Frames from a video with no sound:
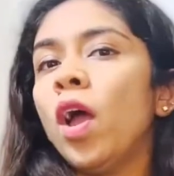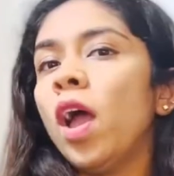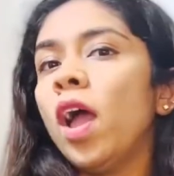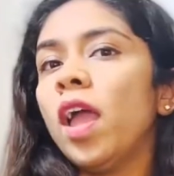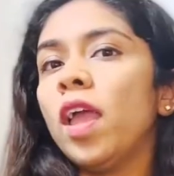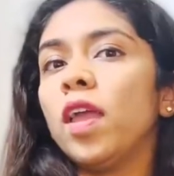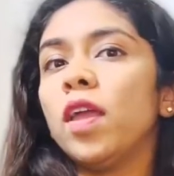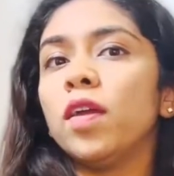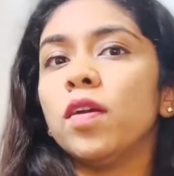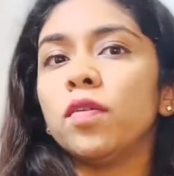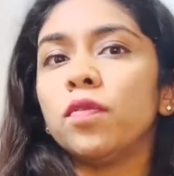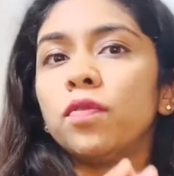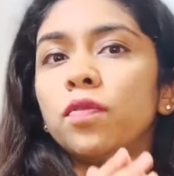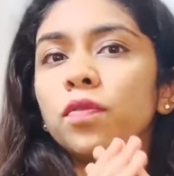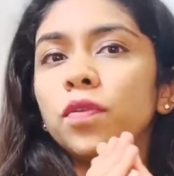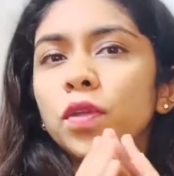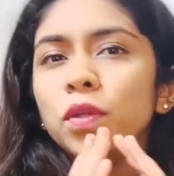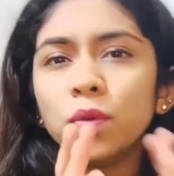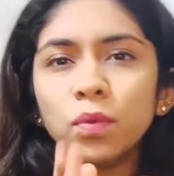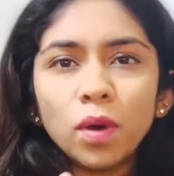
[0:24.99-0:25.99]
if
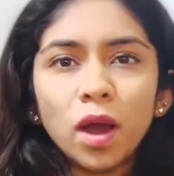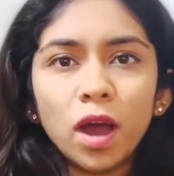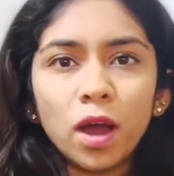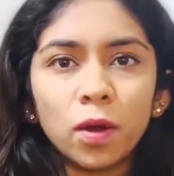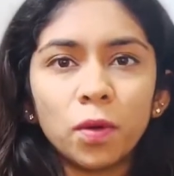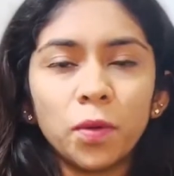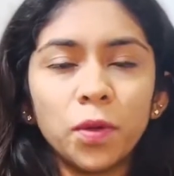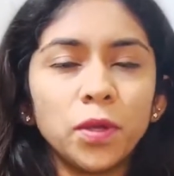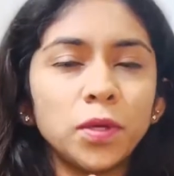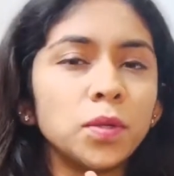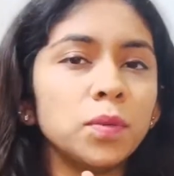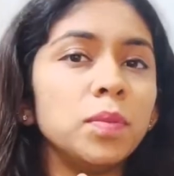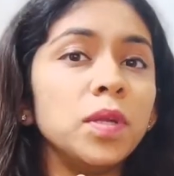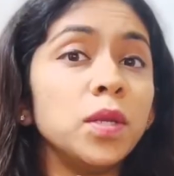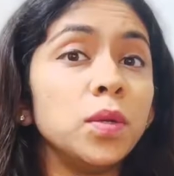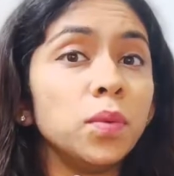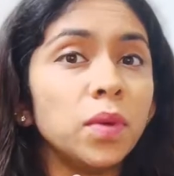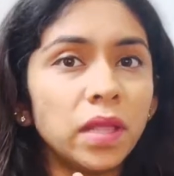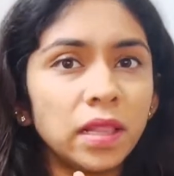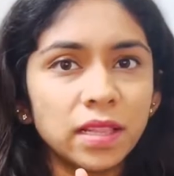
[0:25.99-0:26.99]
you are going to be
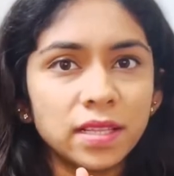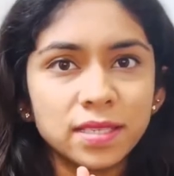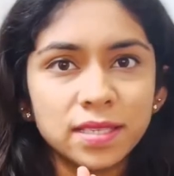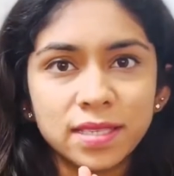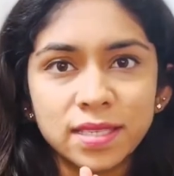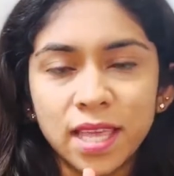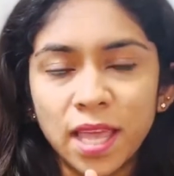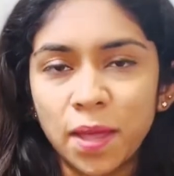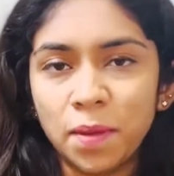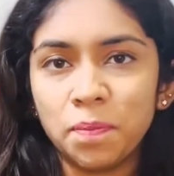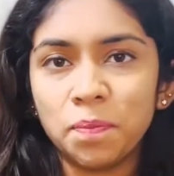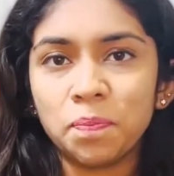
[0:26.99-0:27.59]
doing the same.